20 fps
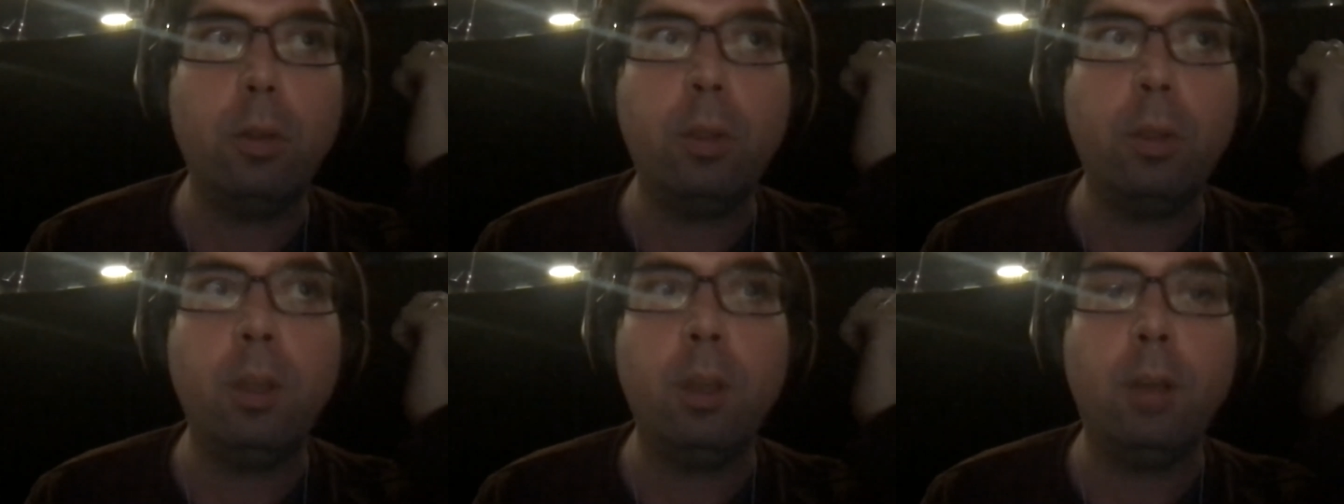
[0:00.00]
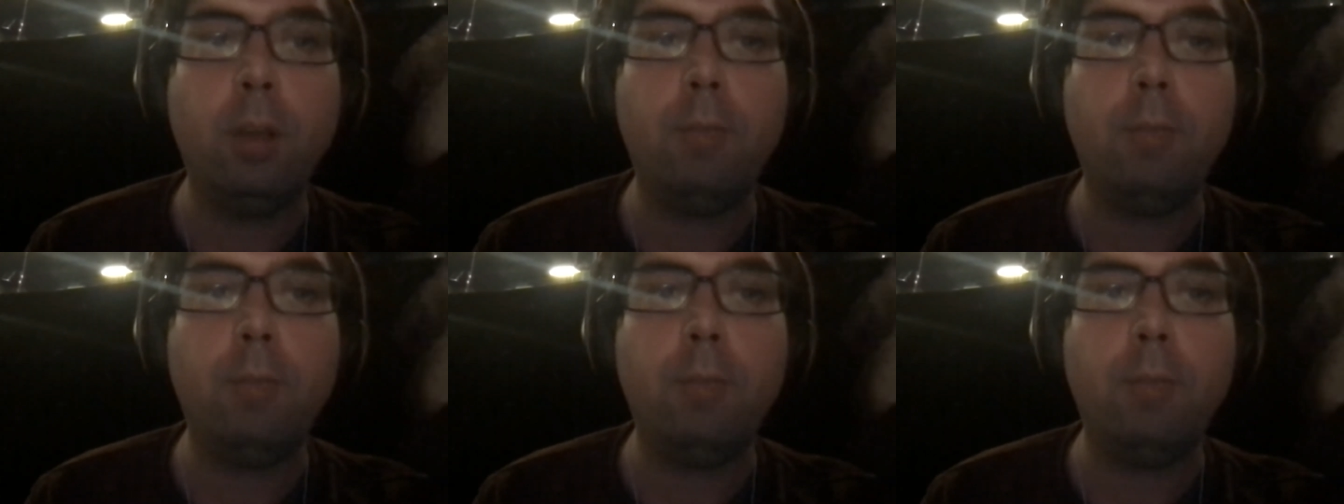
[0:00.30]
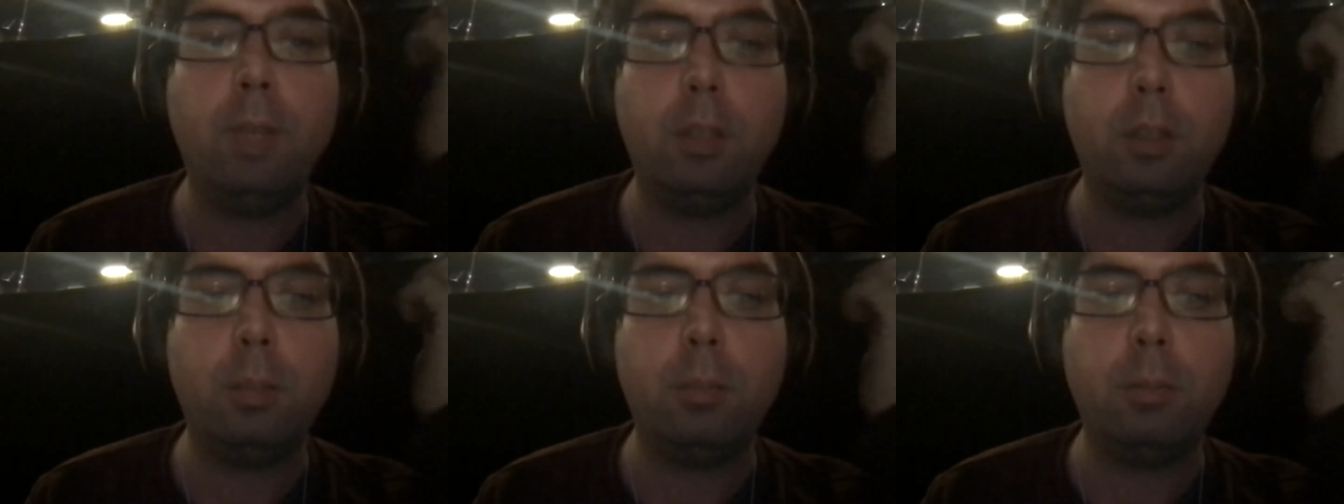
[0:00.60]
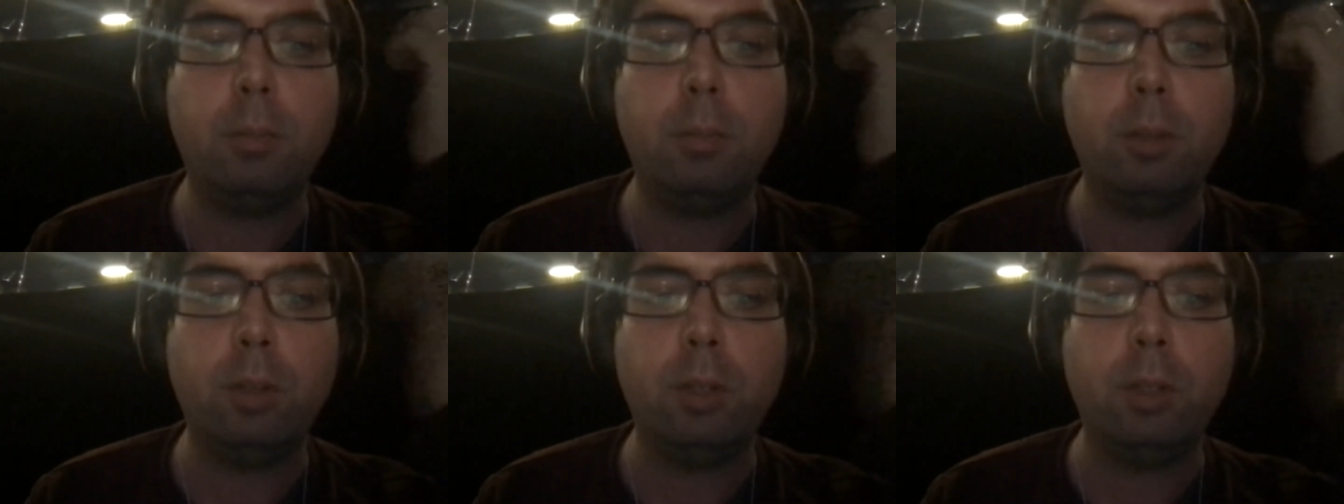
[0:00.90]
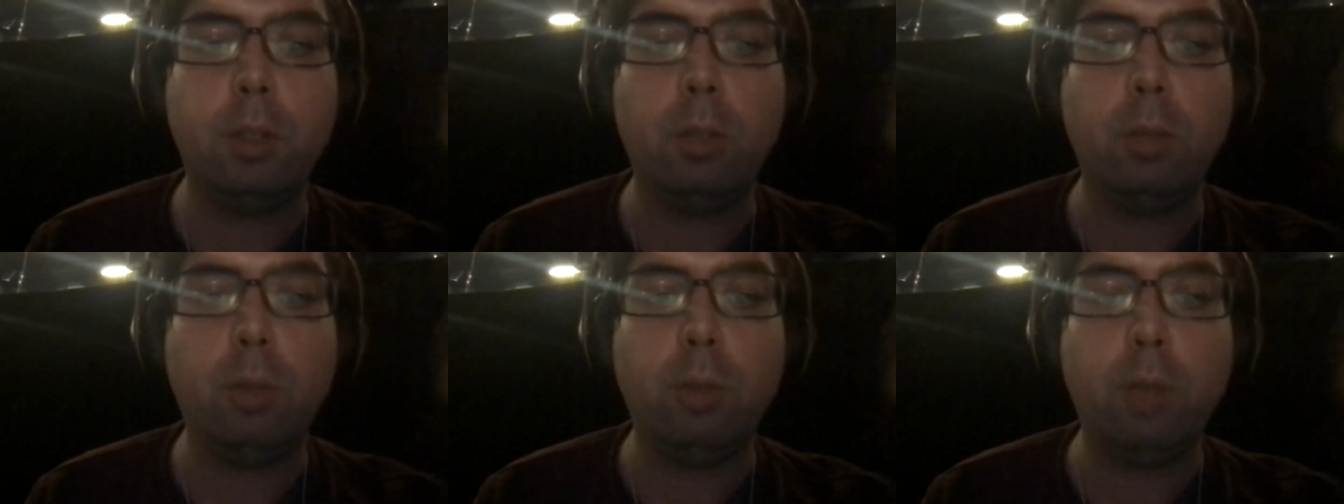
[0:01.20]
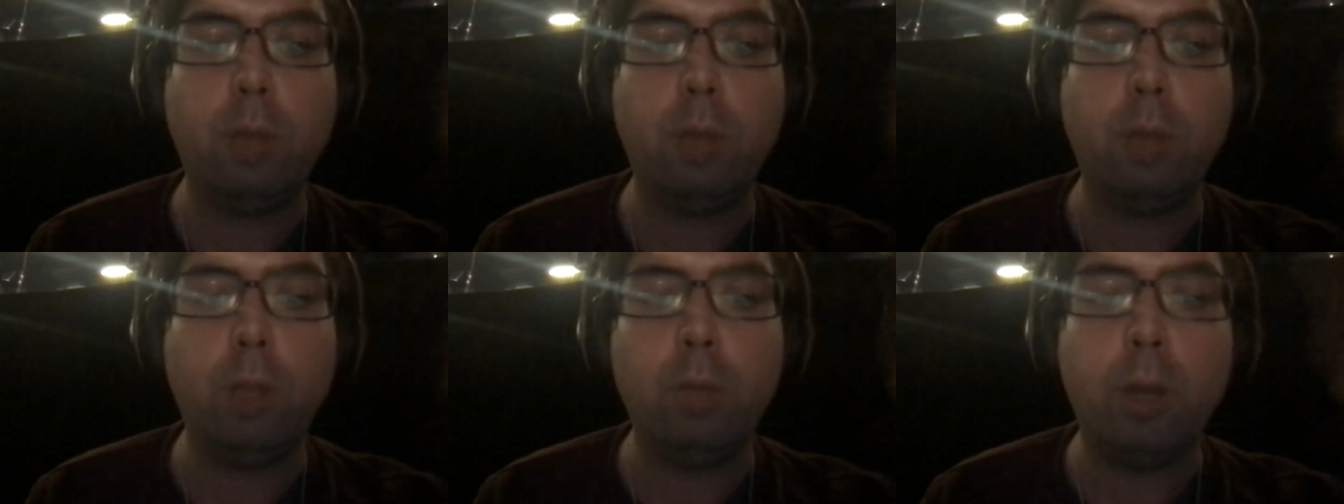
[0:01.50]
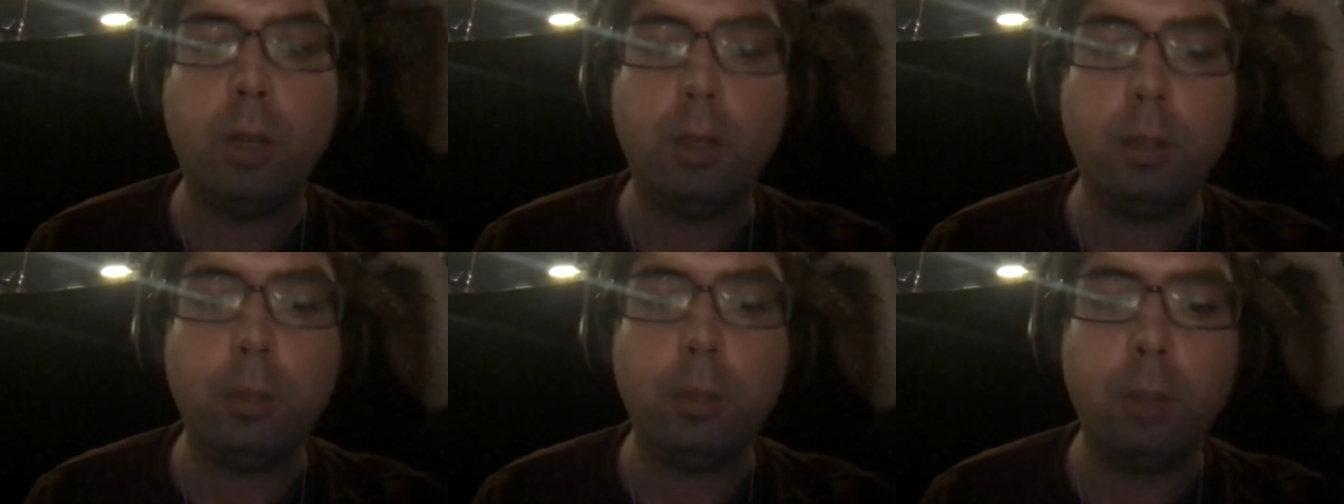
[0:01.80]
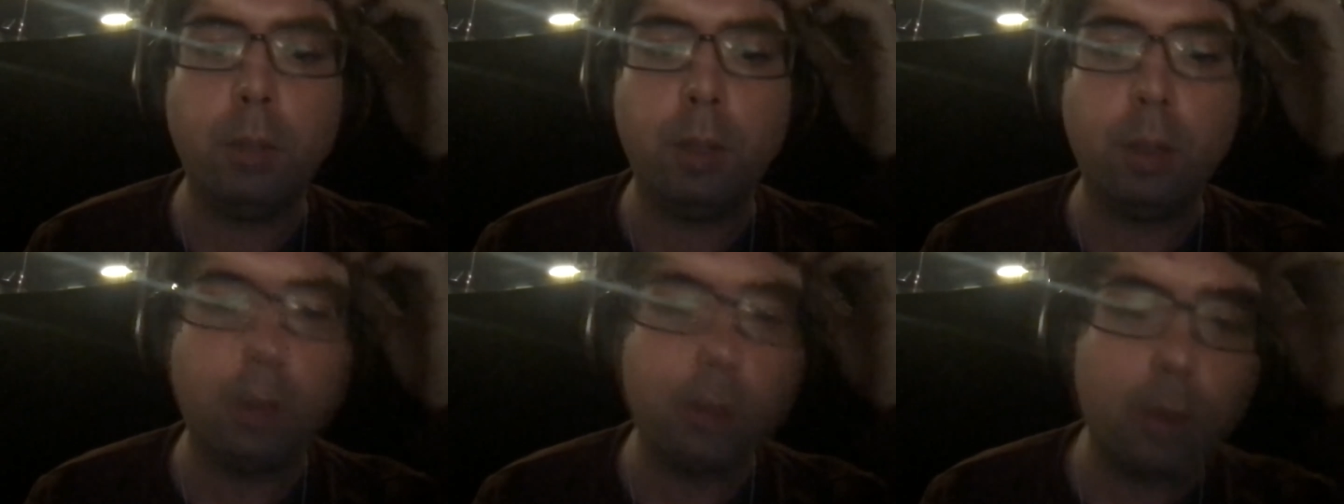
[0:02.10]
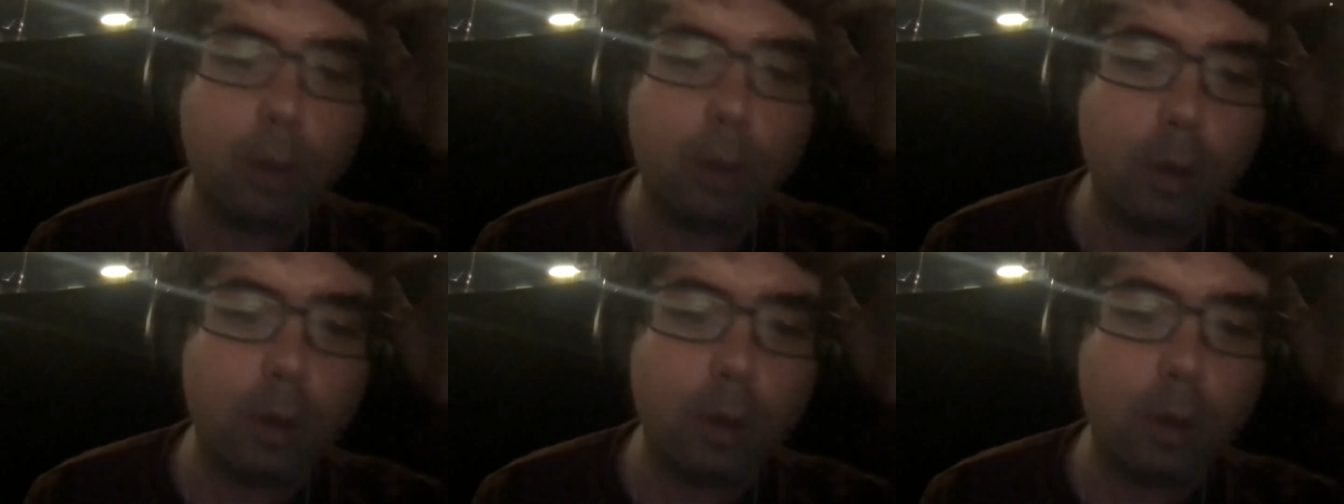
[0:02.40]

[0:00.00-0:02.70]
know the offense is producing the way you want it to be?